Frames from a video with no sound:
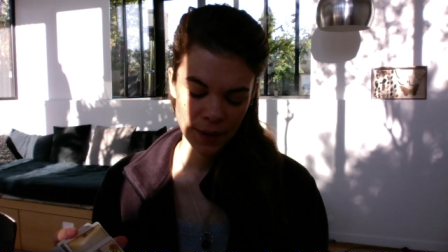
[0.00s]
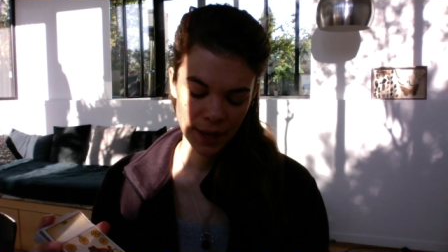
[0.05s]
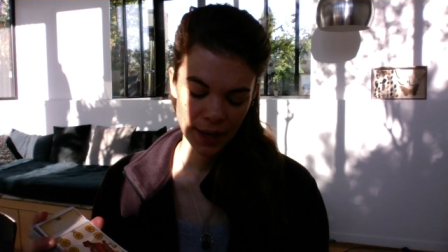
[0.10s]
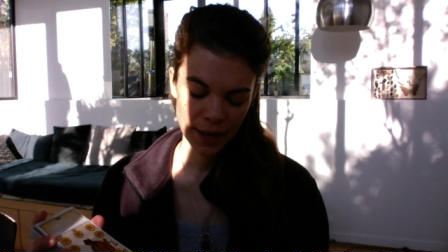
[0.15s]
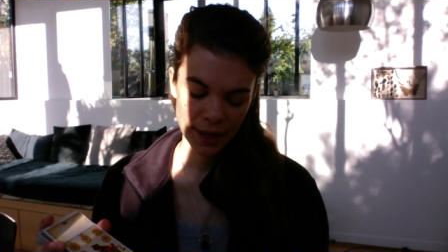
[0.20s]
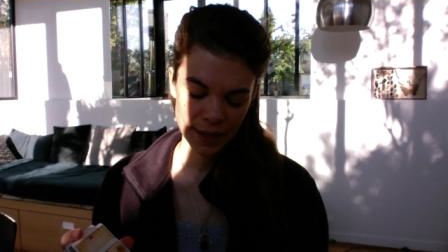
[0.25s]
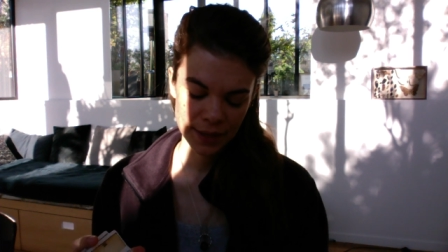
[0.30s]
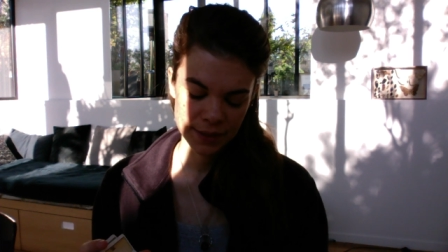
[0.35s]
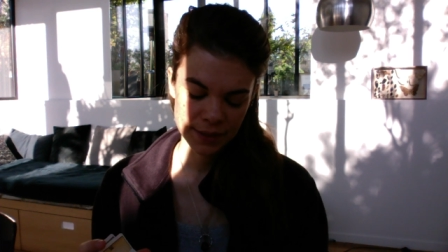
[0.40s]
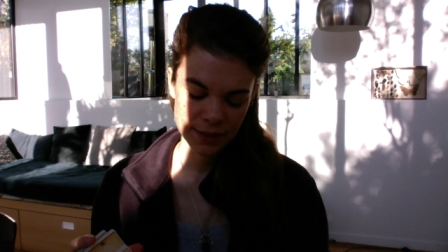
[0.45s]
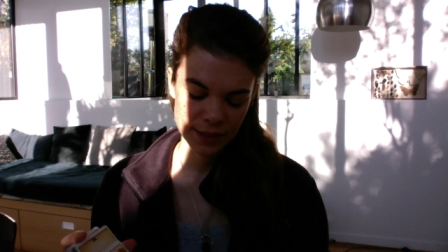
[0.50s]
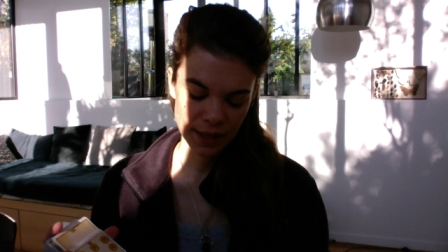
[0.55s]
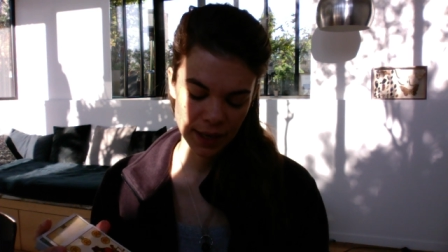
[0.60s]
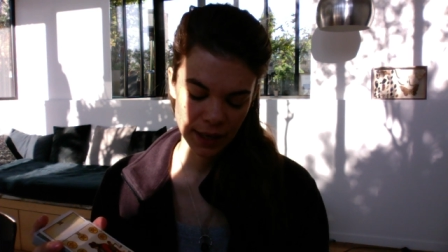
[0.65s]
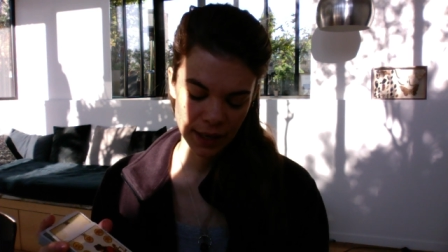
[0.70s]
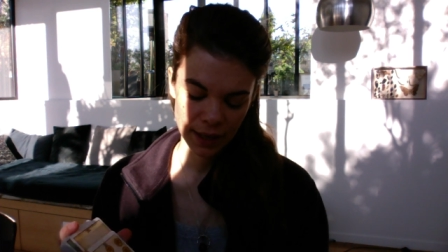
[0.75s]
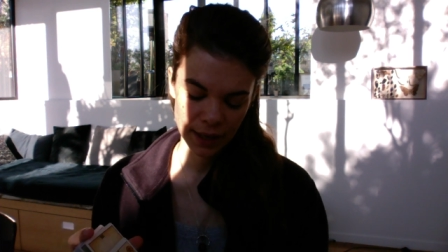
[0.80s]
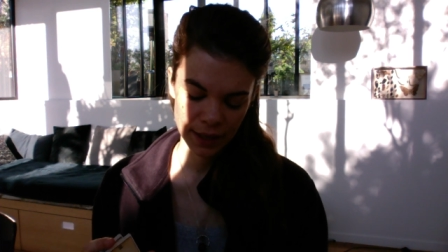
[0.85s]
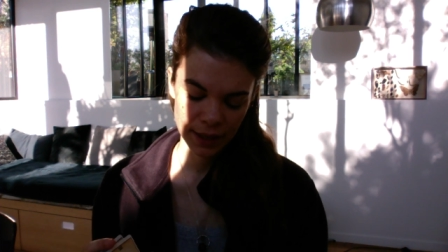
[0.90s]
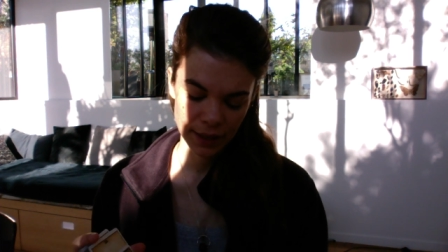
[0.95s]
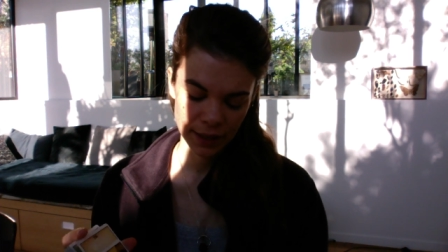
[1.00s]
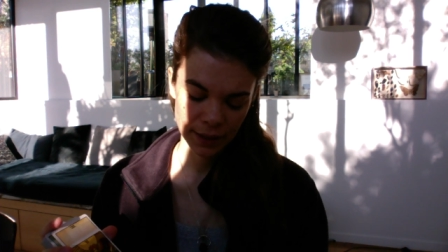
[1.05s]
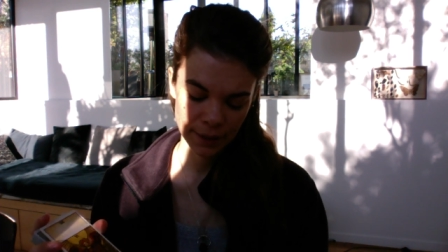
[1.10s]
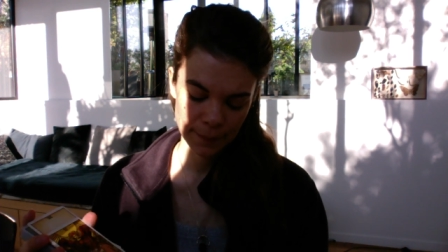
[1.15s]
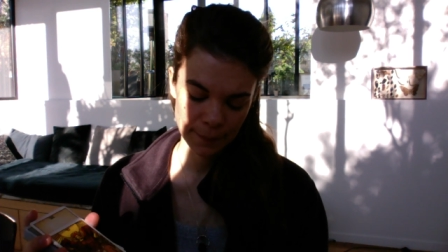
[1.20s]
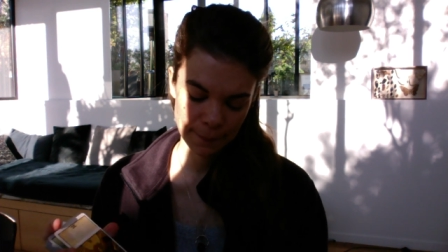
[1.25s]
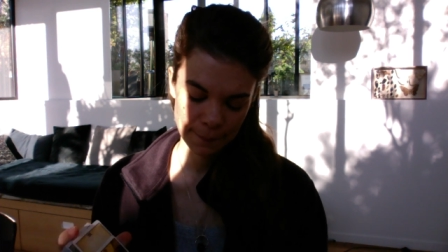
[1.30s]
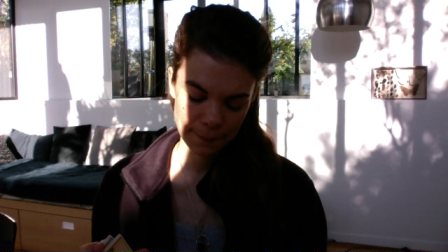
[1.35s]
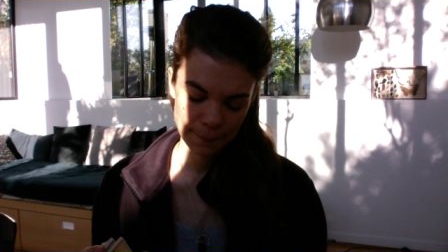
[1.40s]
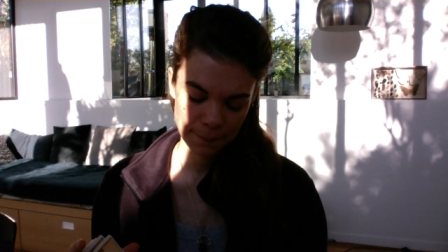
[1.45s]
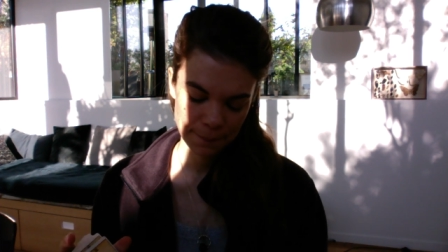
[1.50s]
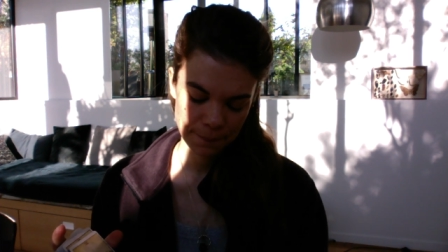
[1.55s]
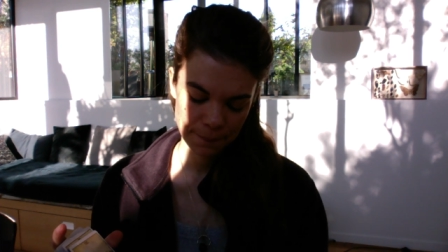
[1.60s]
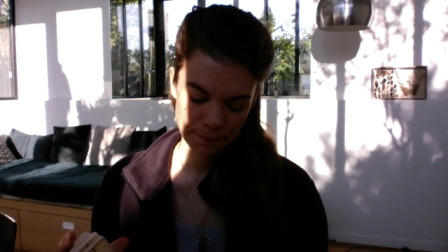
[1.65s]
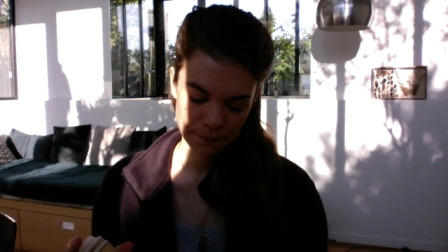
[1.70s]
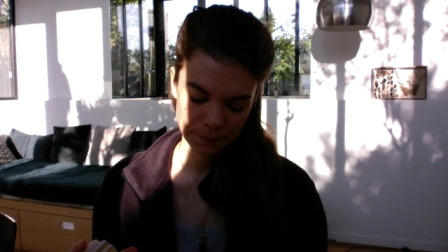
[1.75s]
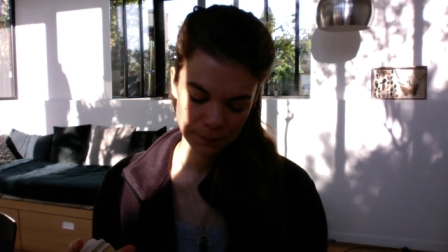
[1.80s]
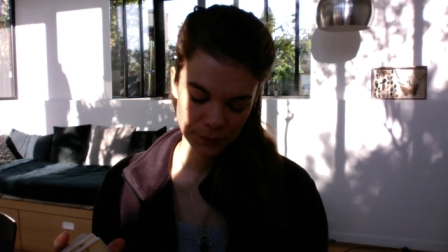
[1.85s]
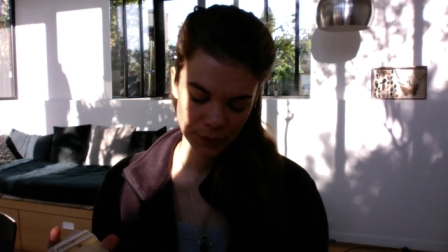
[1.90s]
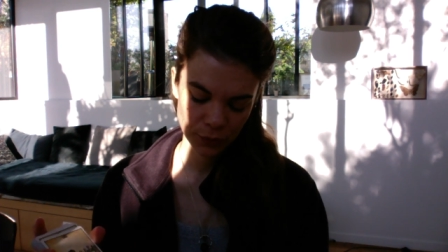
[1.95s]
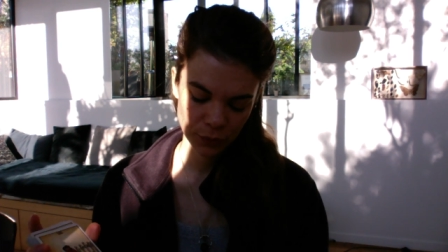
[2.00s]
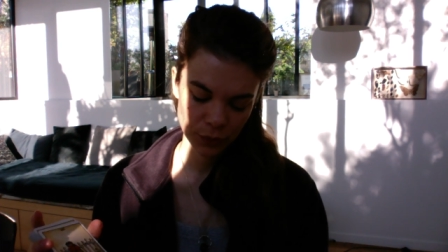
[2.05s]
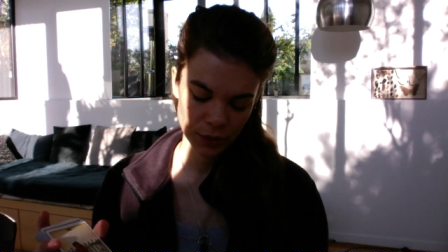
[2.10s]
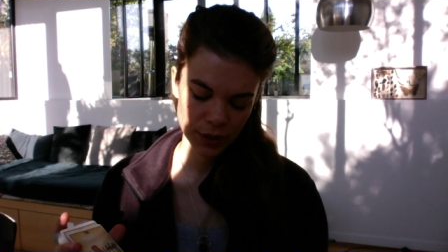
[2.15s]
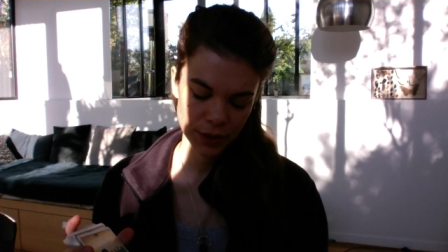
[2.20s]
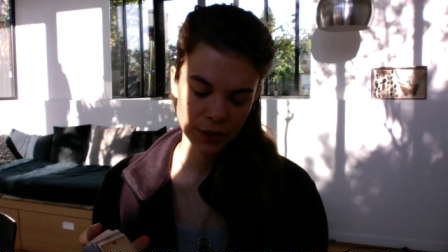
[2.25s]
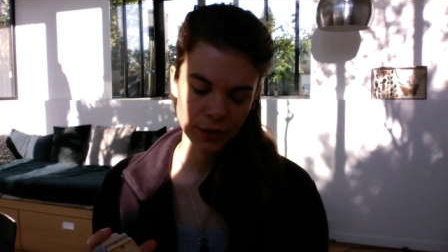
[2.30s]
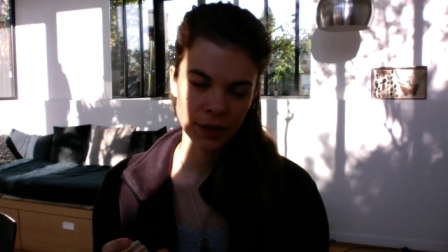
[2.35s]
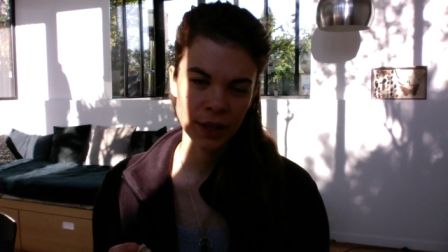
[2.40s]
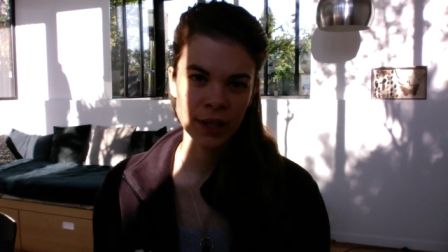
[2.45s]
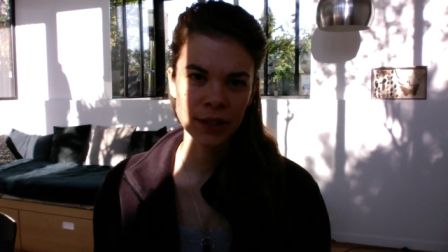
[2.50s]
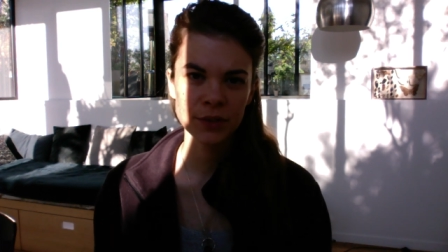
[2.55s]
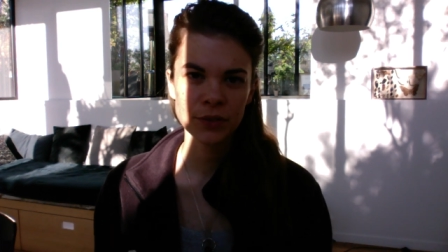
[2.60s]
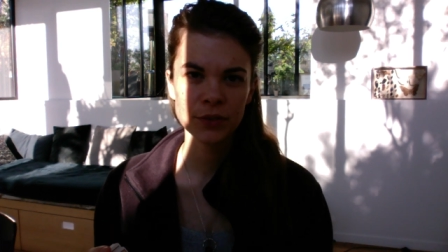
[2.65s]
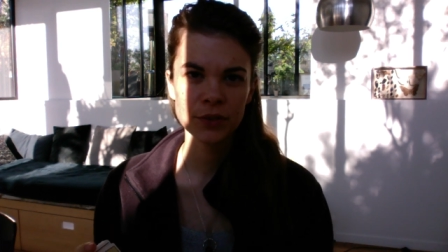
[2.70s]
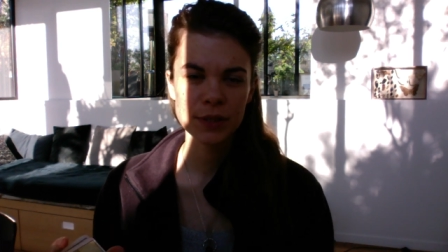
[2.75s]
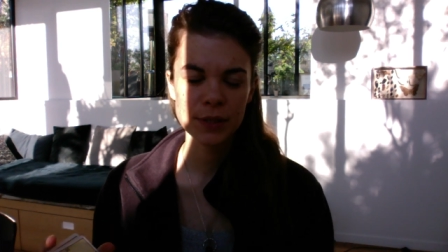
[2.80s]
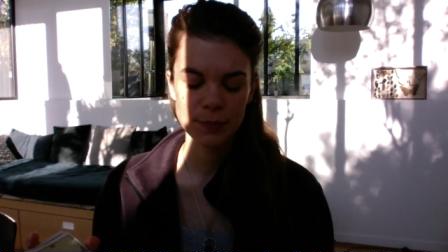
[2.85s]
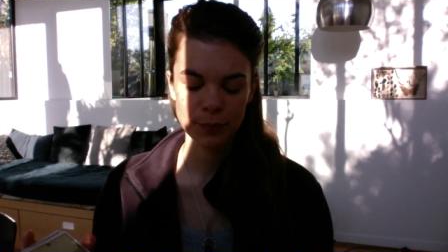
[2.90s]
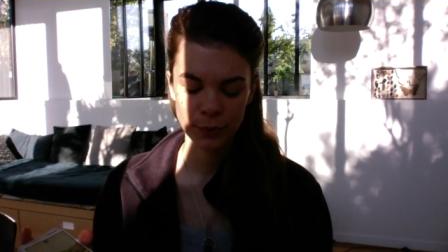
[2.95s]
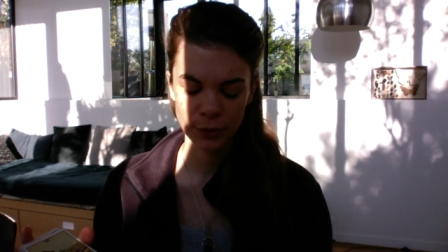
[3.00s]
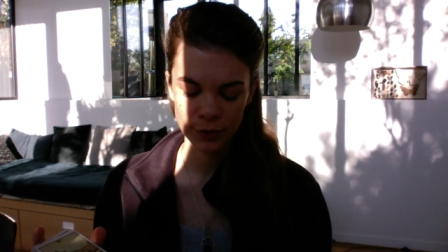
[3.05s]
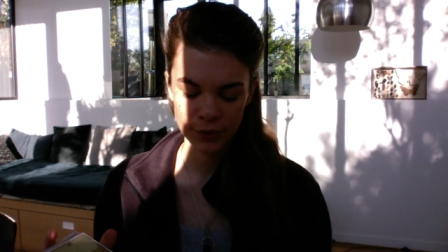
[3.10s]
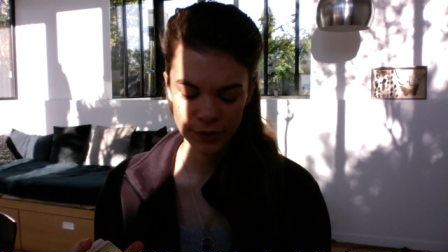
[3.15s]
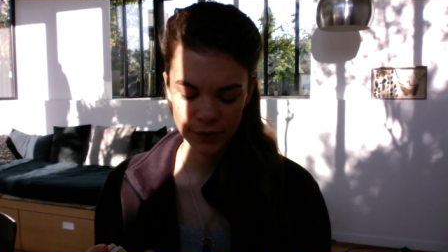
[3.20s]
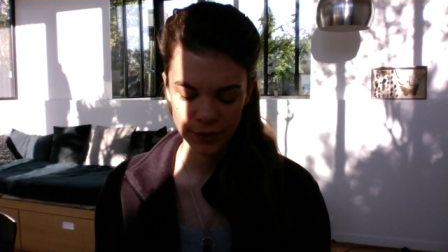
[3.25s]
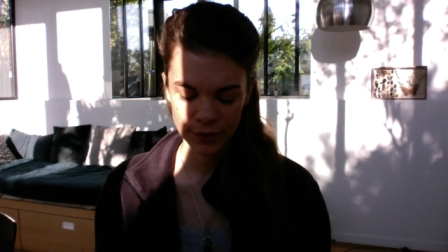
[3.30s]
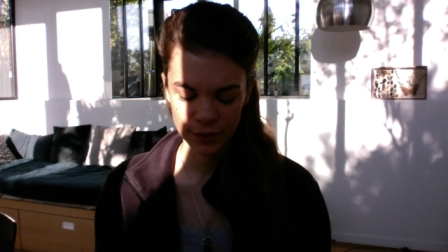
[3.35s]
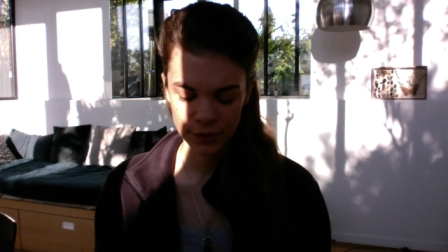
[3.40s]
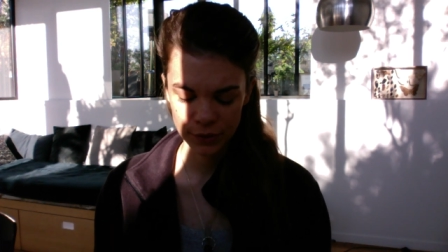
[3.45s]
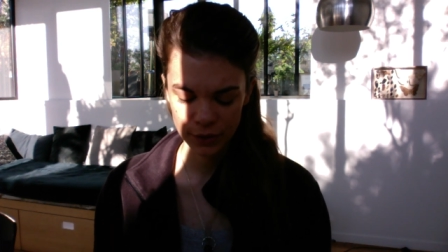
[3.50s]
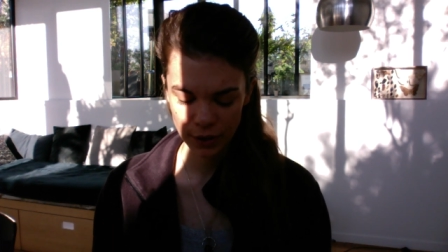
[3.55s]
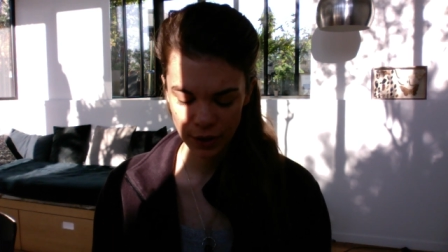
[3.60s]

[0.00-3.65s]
and I reconnect to this point in the